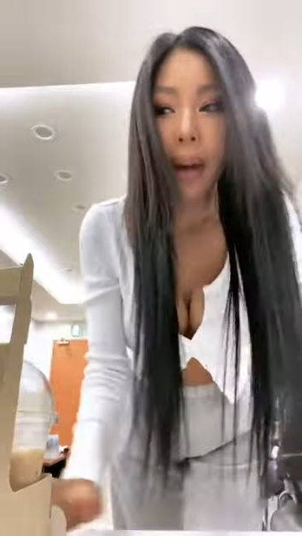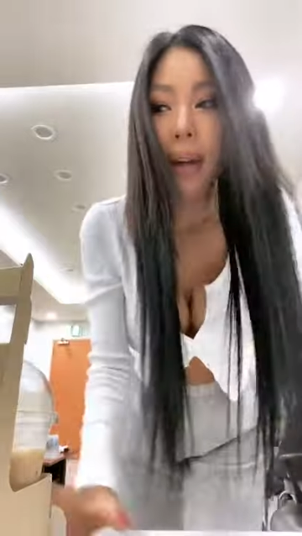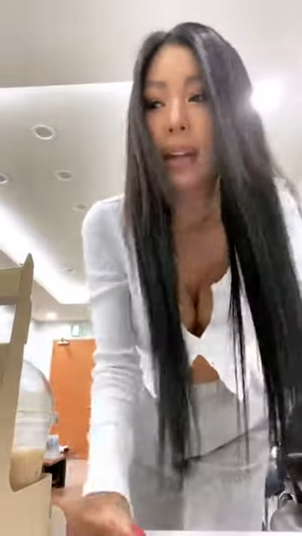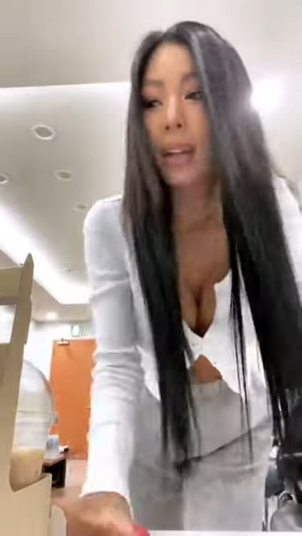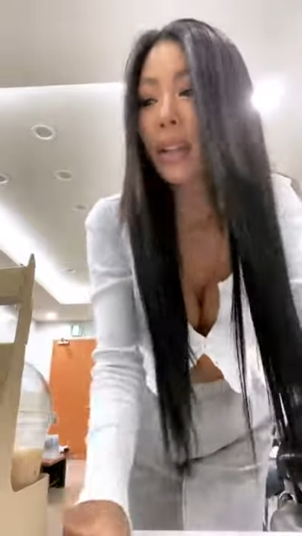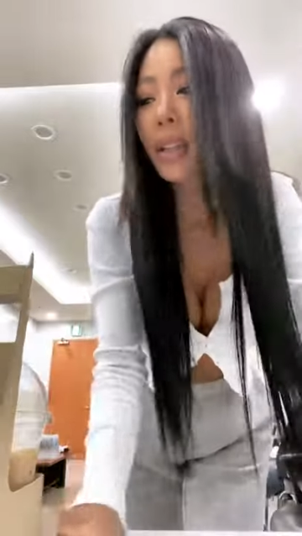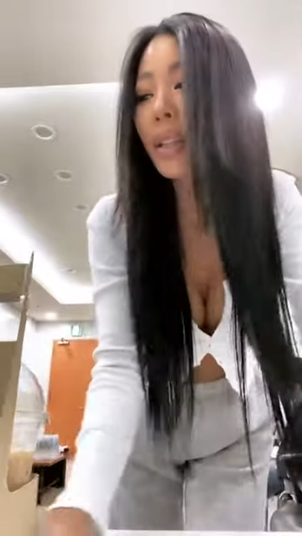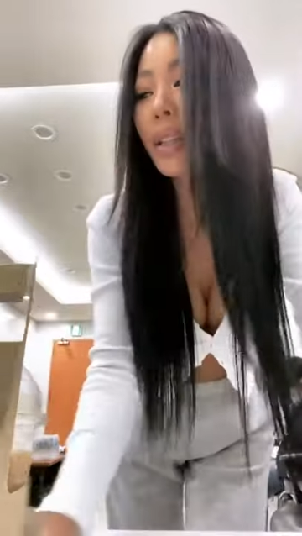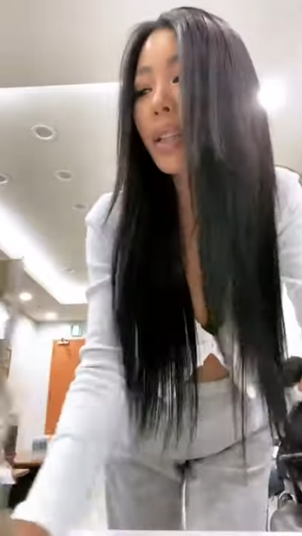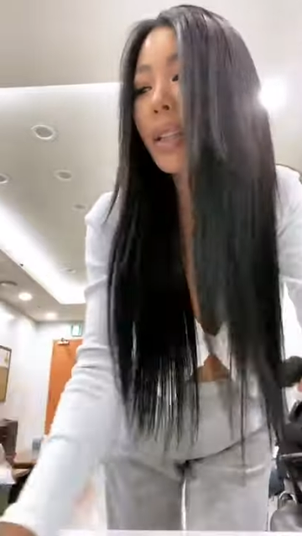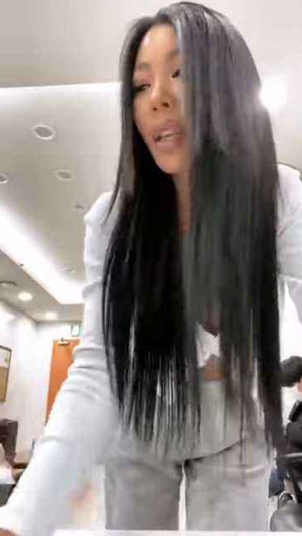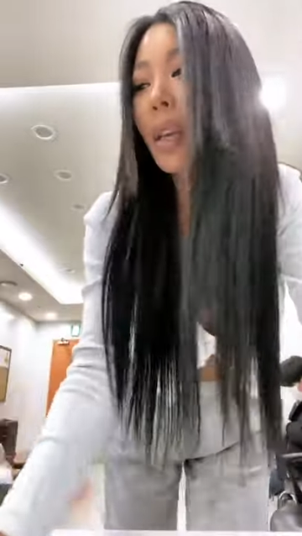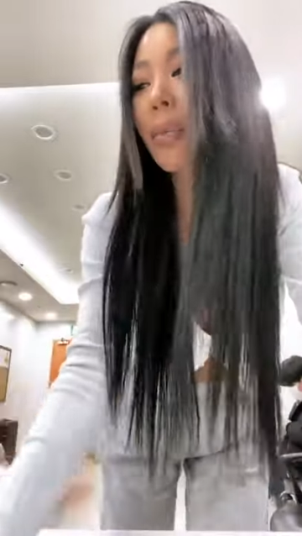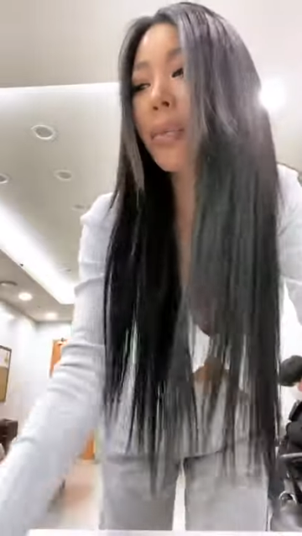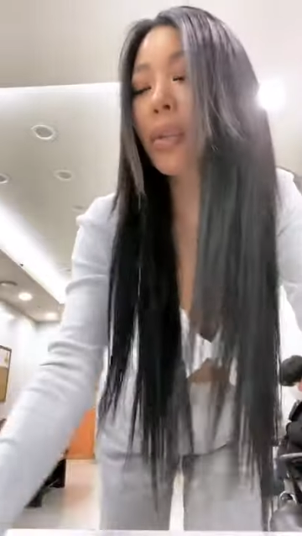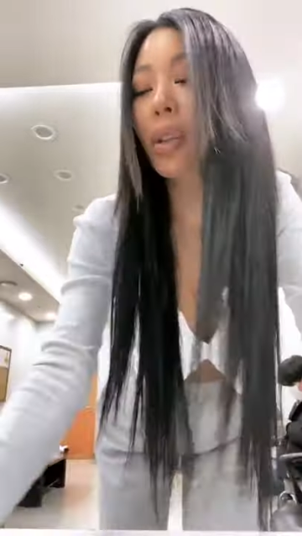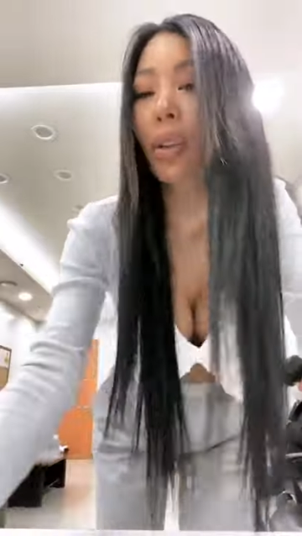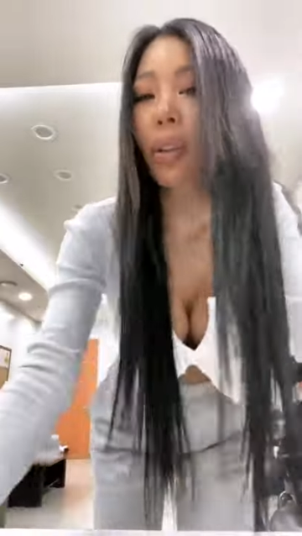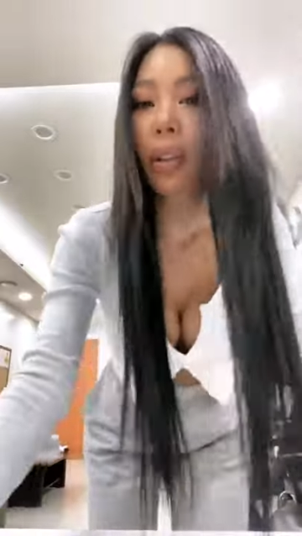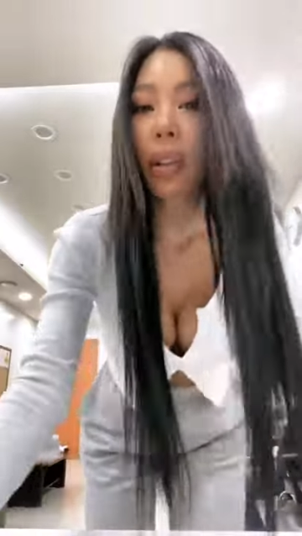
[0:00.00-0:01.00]
Why does this
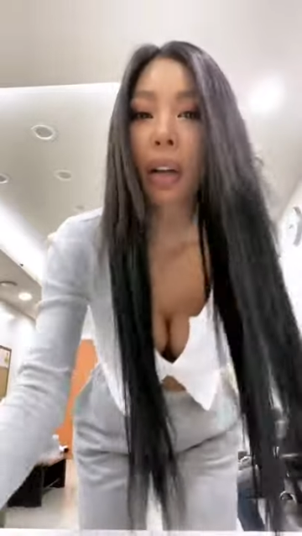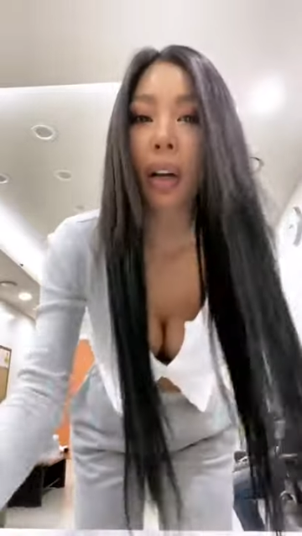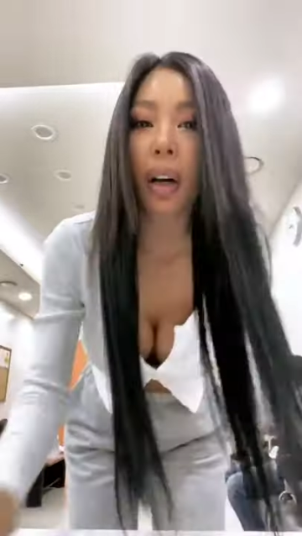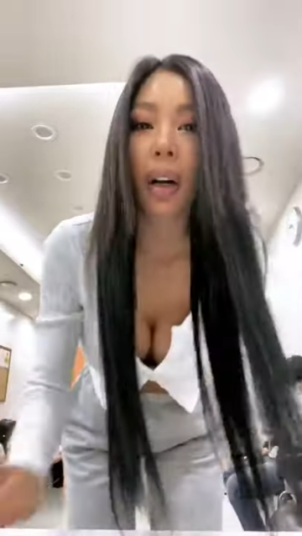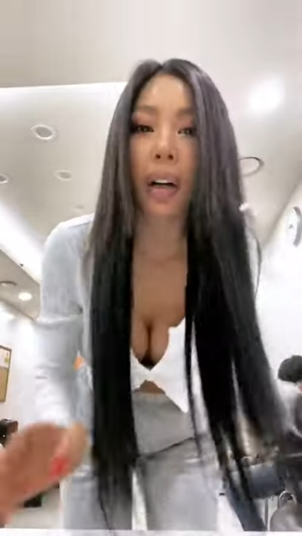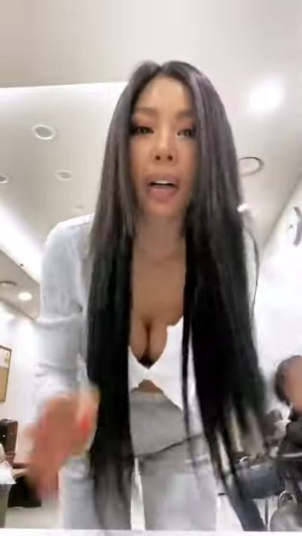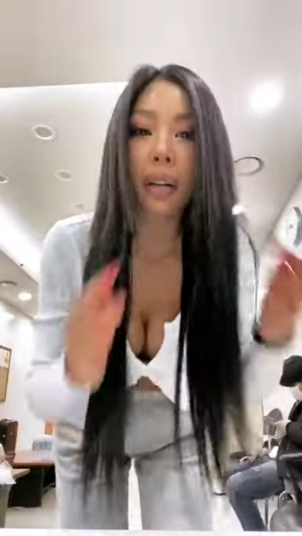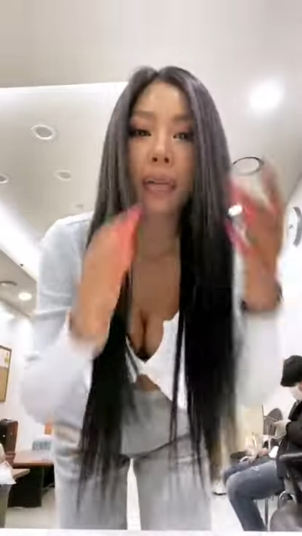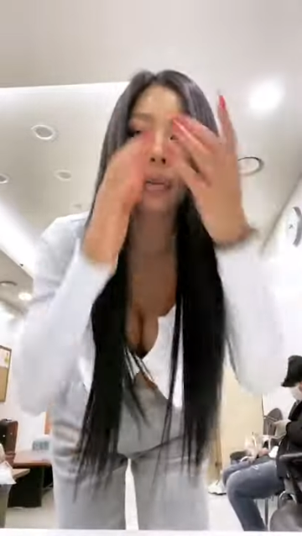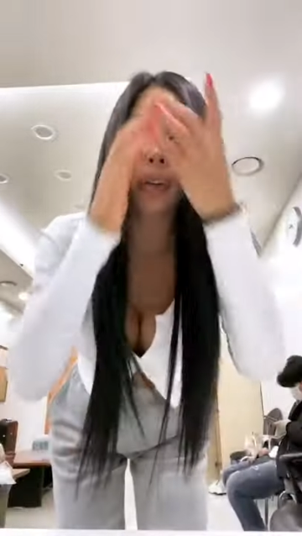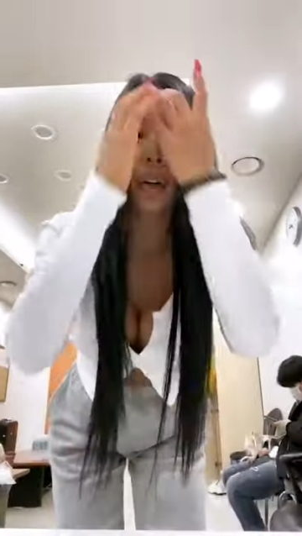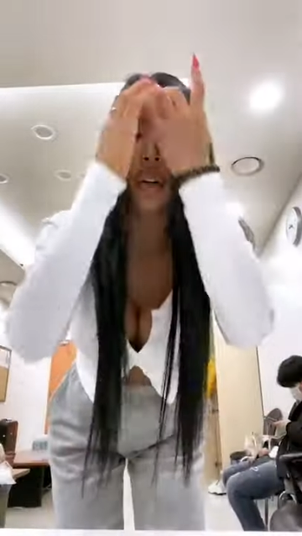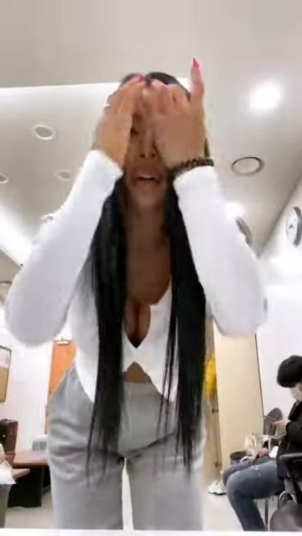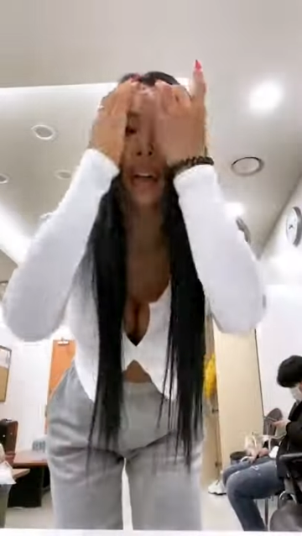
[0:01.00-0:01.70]
keep turning off?